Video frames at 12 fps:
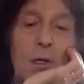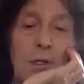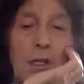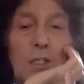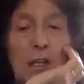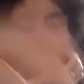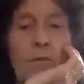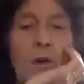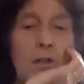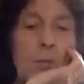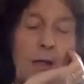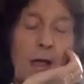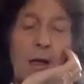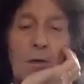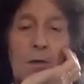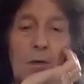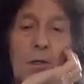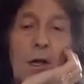They stand around the piano.
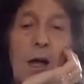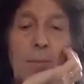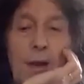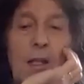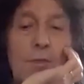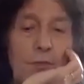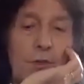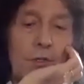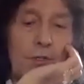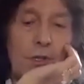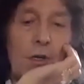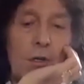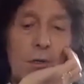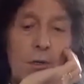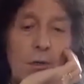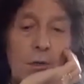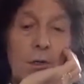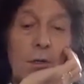I play the first song,
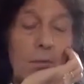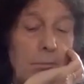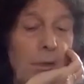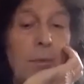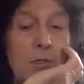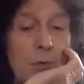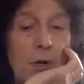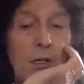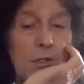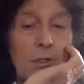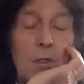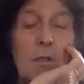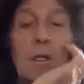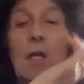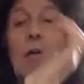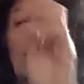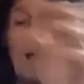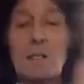maybe twice. They
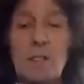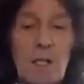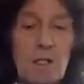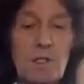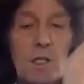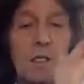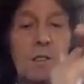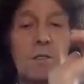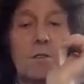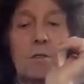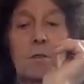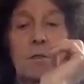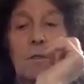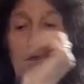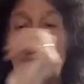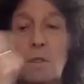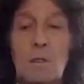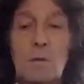go back to their chairs,
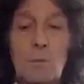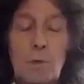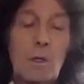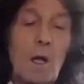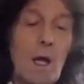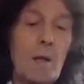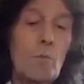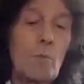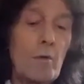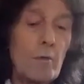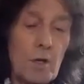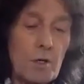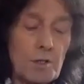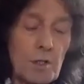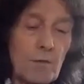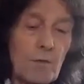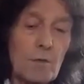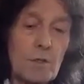and we rehearse it
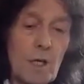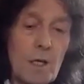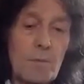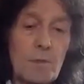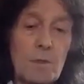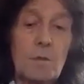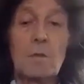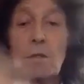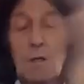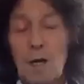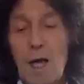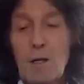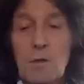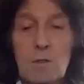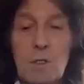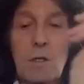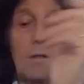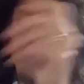a few times light goes
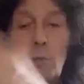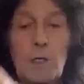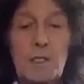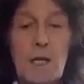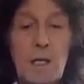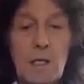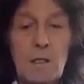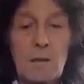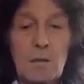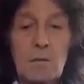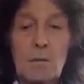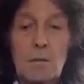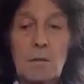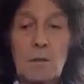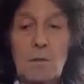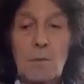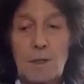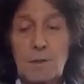on, we take it, mm.
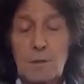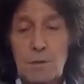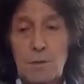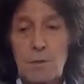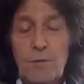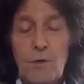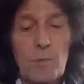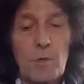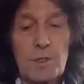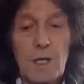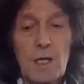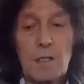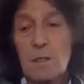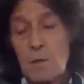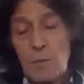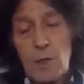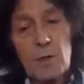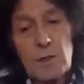we do a few more takes,
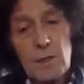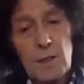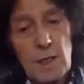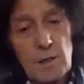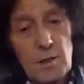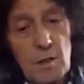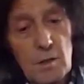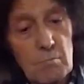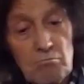we go on to the next song.